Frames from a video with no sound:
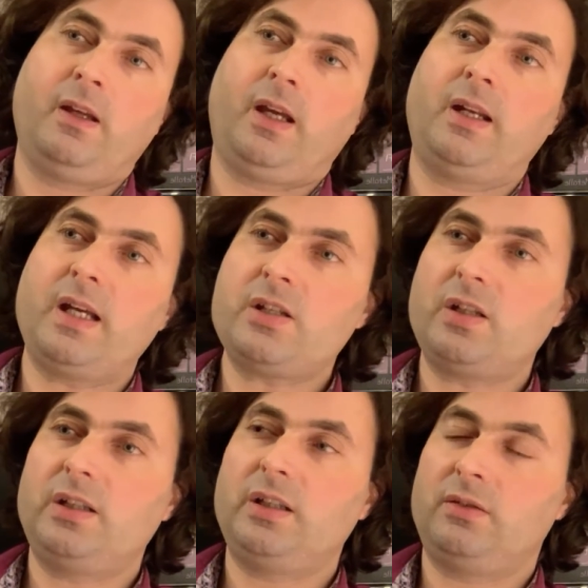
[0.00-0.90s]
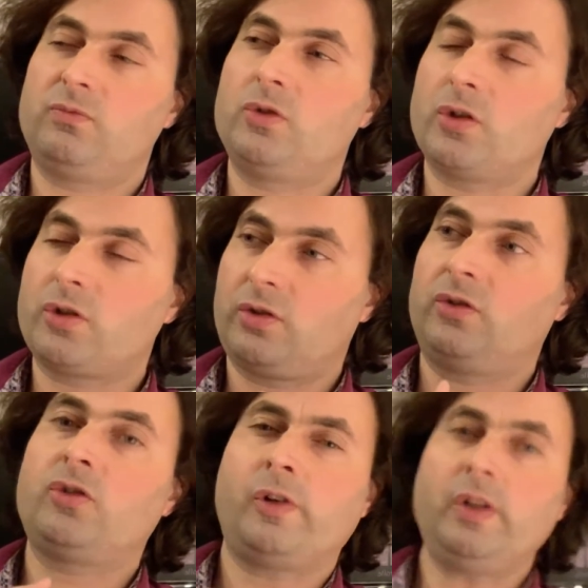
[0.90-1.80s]
And actually
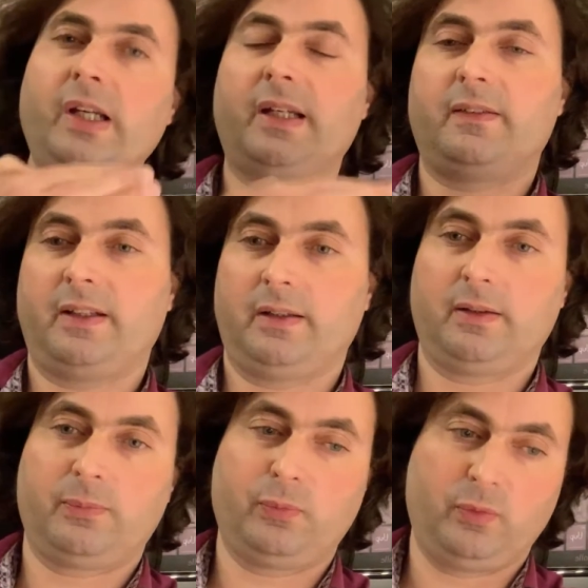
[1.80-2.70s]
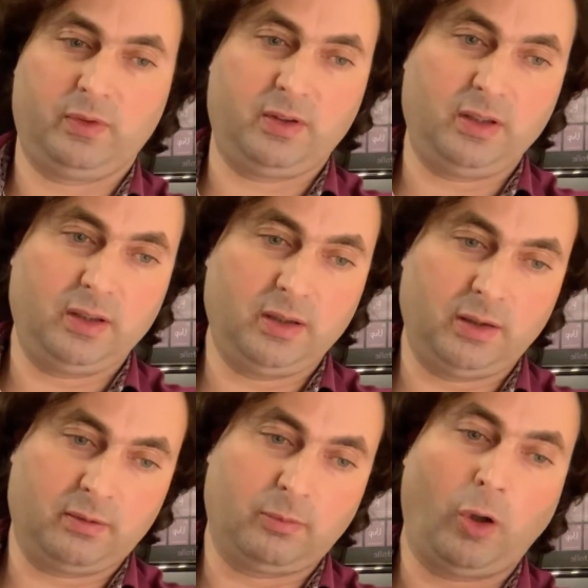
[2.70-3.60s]
just truncating
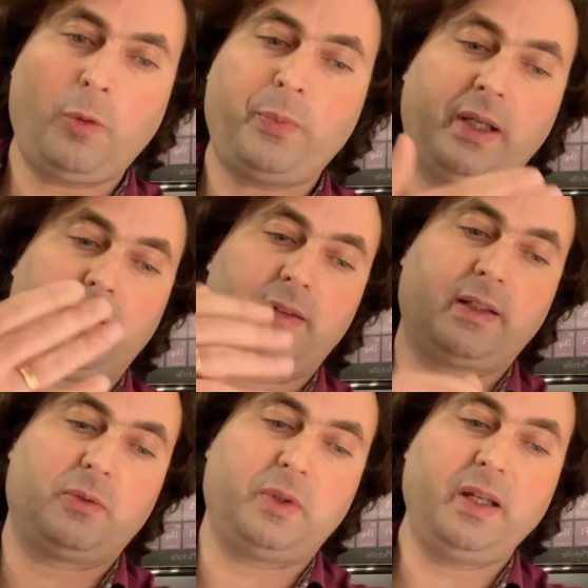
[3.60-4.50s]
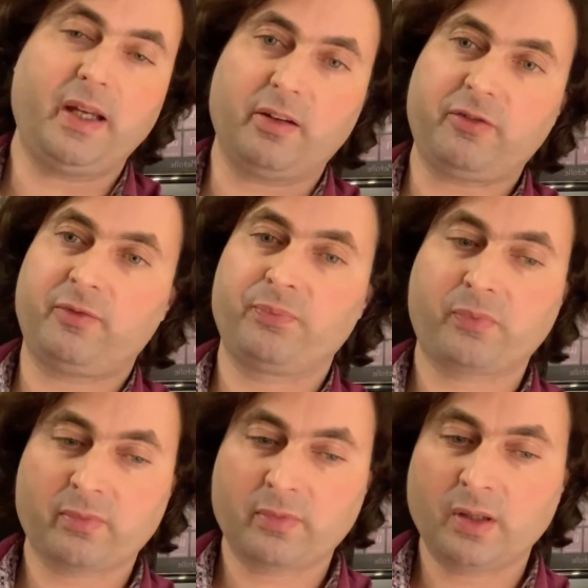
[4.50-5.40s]
the hopping that we have
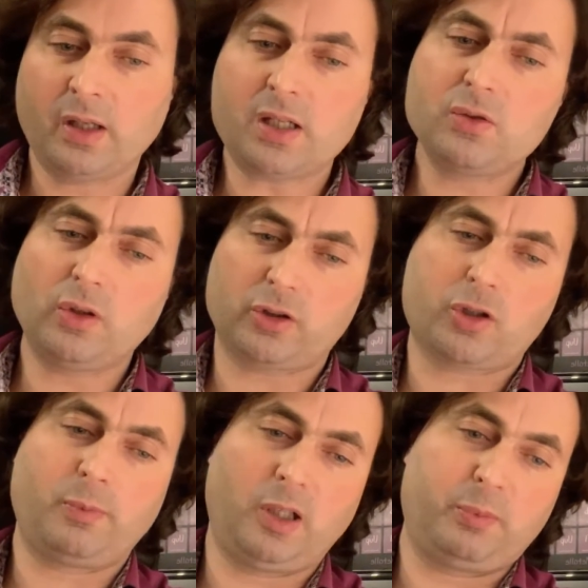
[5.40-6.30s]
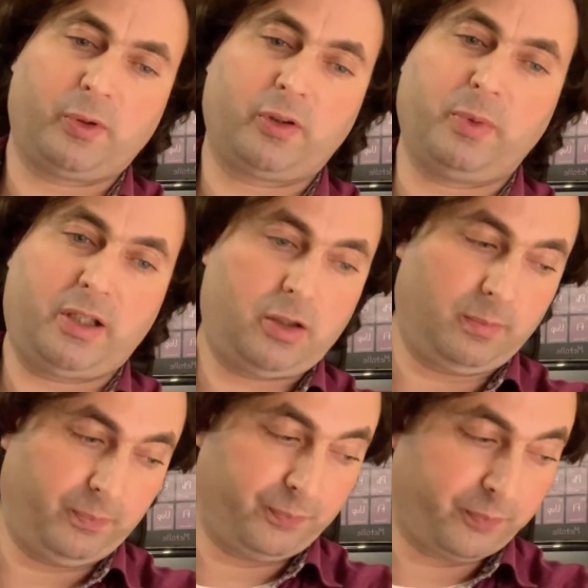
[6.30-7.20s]
is not a small perturbation.
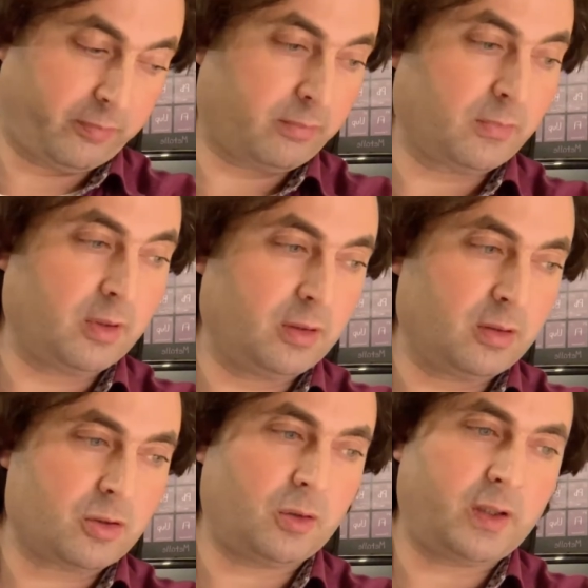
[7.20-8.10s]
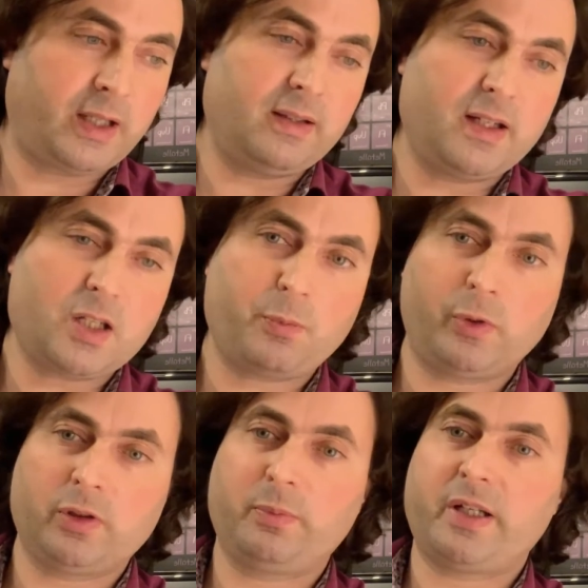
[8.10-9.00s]
So can this
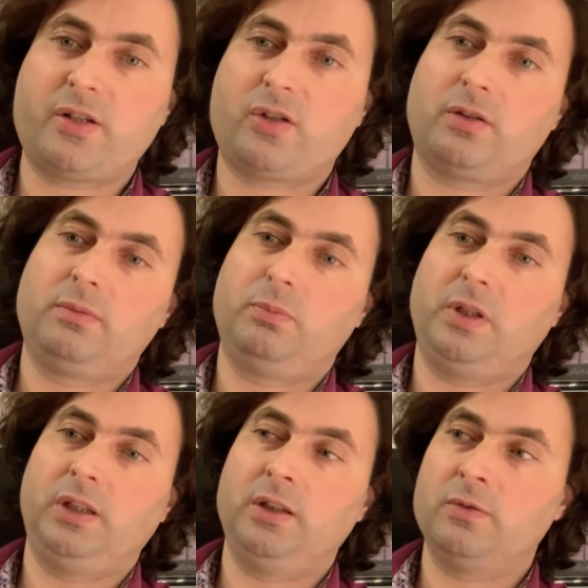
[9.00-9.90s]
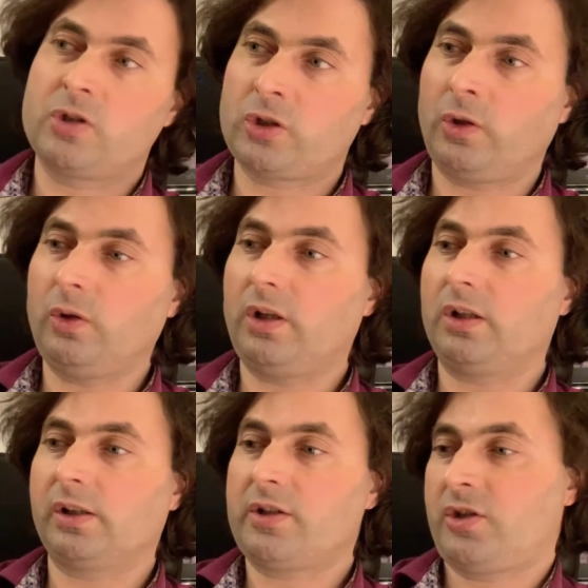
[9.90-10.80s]
perturbation be so
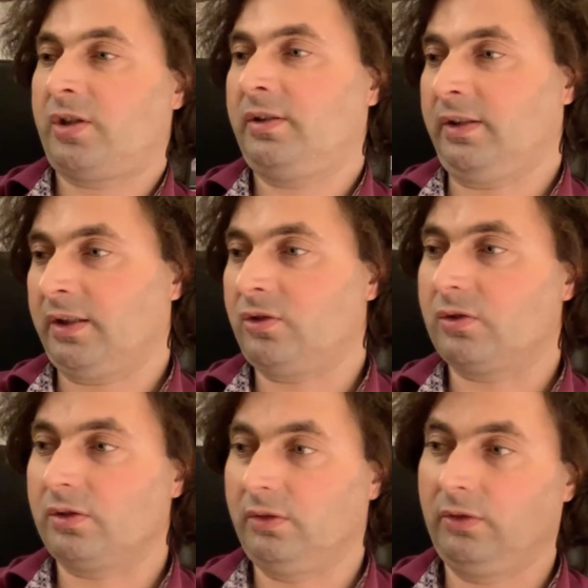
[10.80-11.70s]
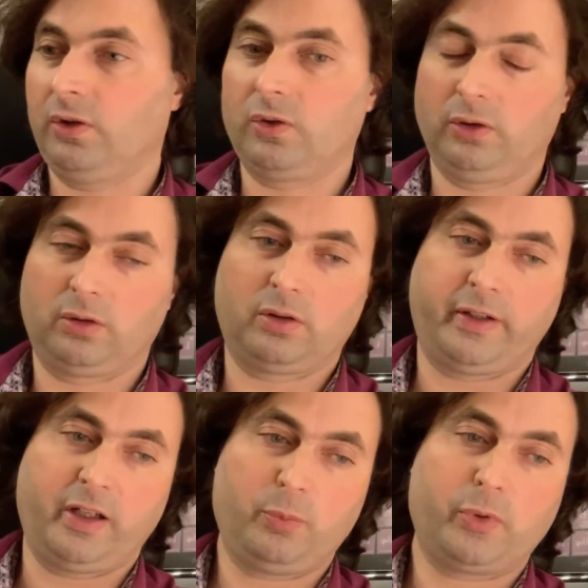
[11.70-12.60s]
large that you're no longer
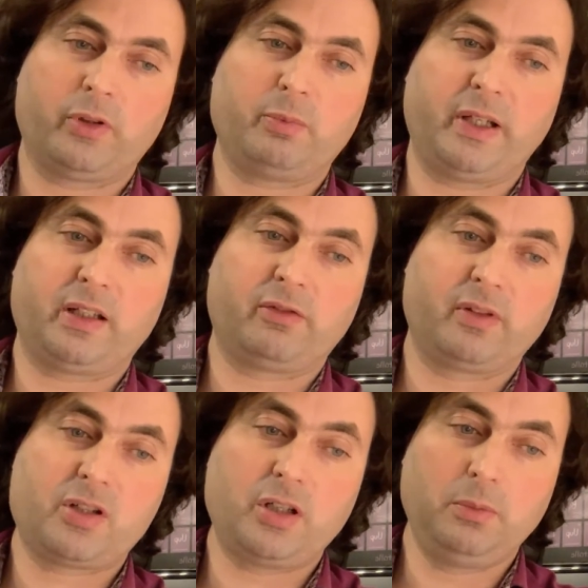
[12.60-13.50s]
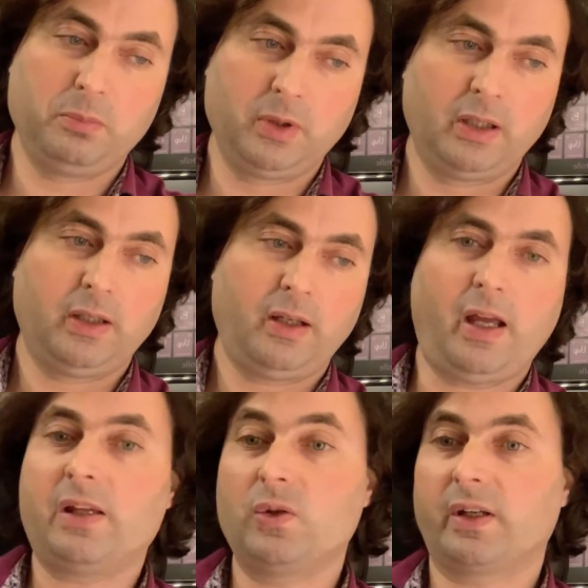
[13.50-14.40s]
in a perturbative regime
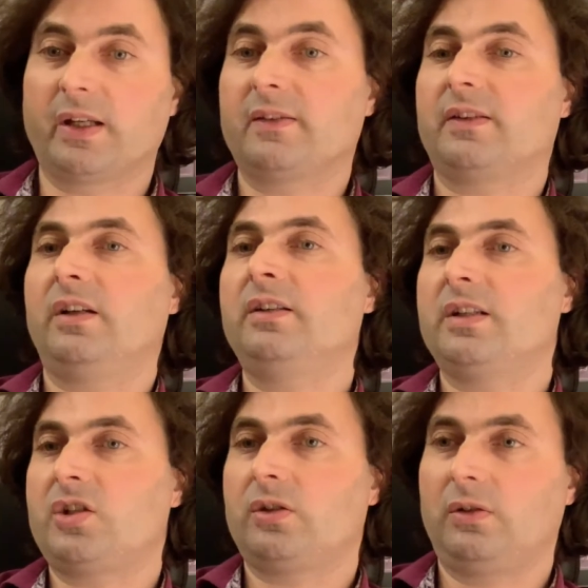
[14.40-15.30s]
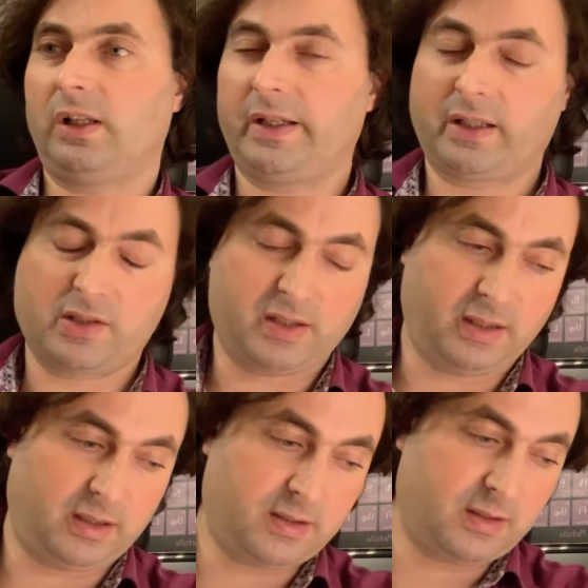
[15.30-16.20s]
and you get additional
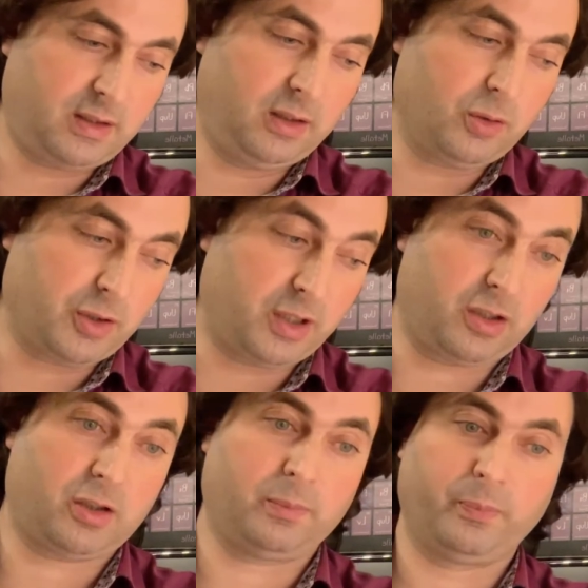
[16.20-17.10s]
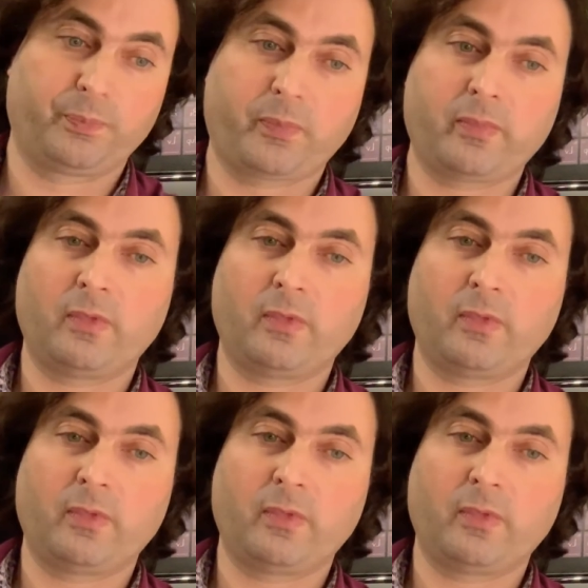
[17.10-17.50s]
eigenstates in your system?